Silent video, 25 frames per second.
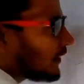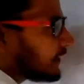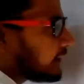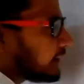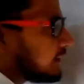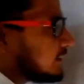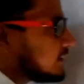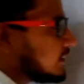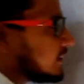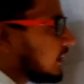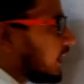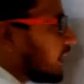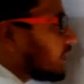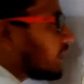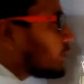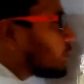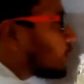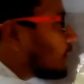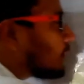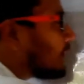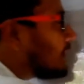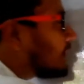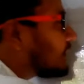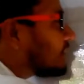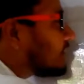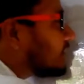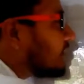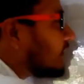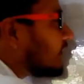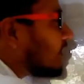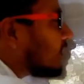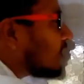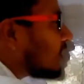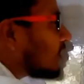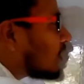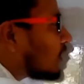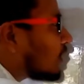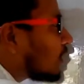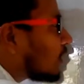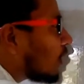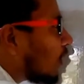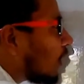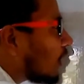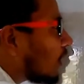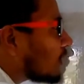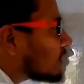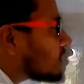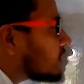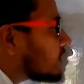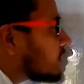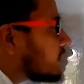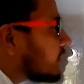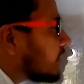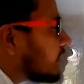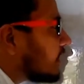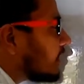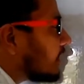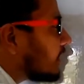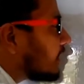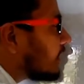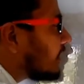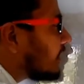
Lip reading: bodies, so it lost